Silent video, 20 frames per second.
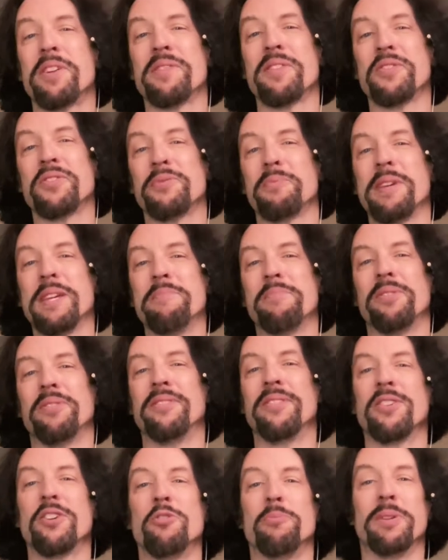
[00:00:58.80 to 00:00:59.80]
one of those
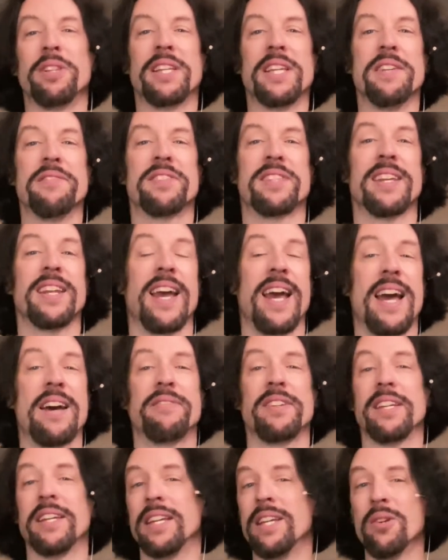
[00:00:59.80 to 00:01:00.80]
people who believes that
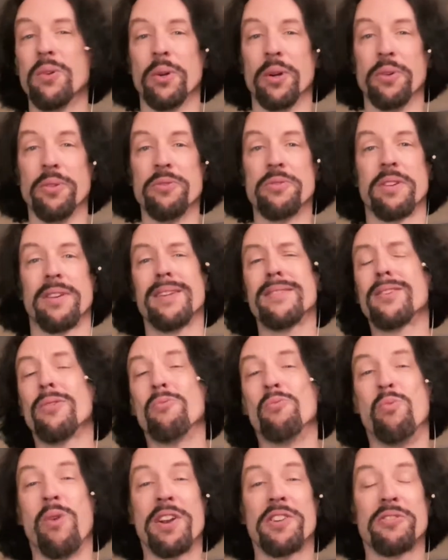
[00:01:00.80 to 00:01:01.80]
having heroes is a
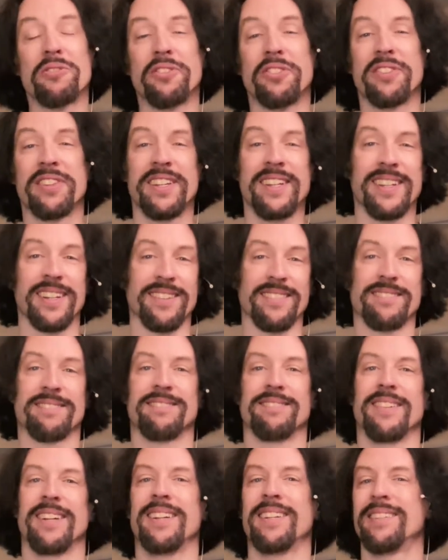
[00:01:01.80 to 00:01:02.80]
wonderful thing,
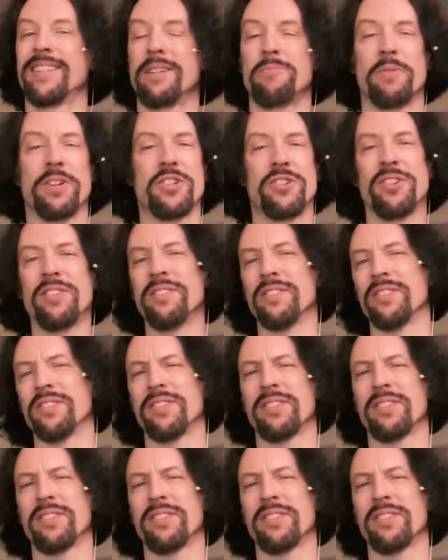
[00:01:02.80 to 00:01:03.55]
and that we shouldn't